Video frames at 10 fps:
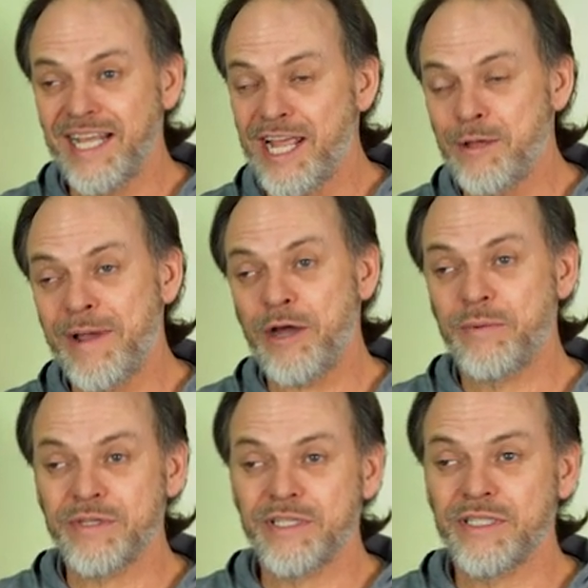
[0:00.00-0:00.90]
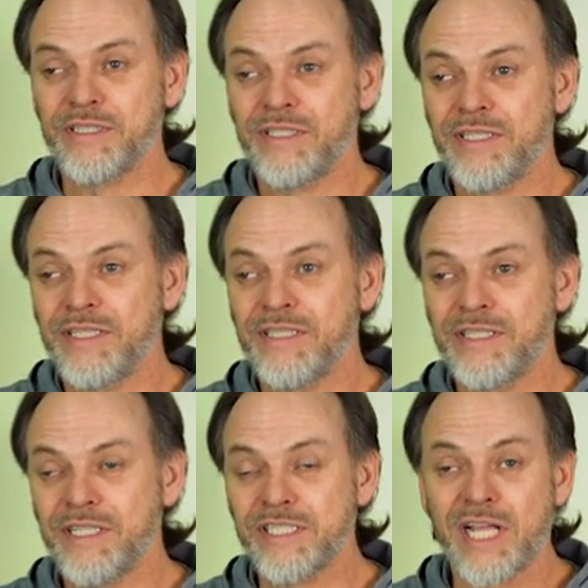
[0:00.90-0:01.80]
they came out with the
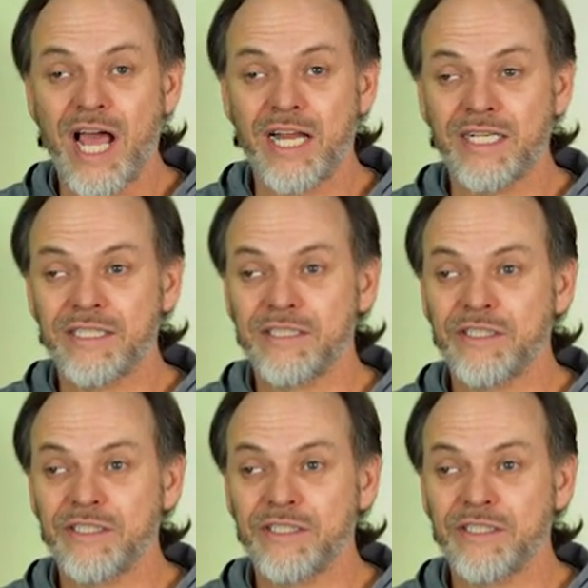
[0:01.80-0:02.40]
La Scala